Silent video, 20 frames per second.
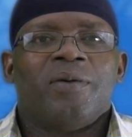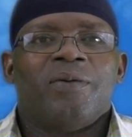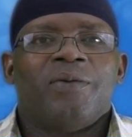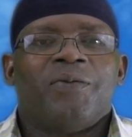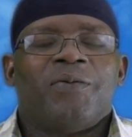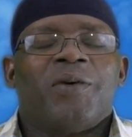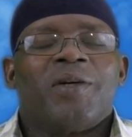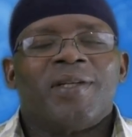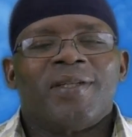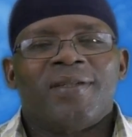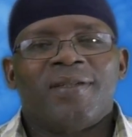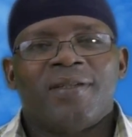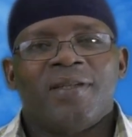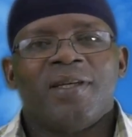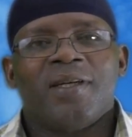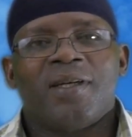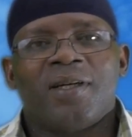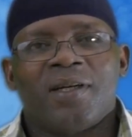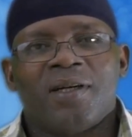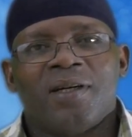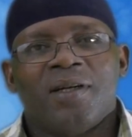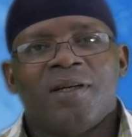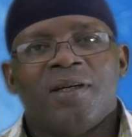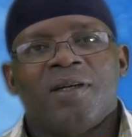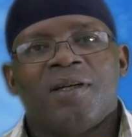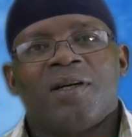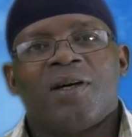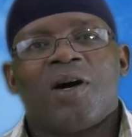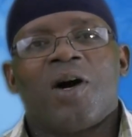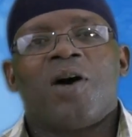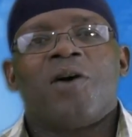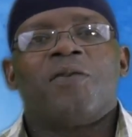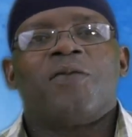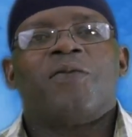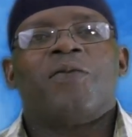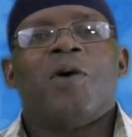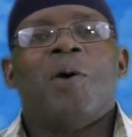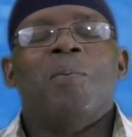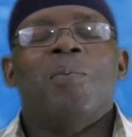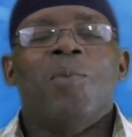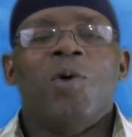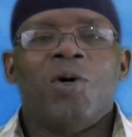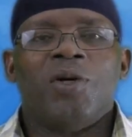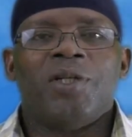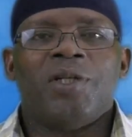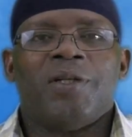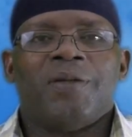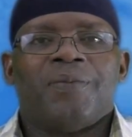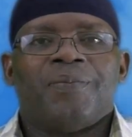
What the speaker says: for the sake of money.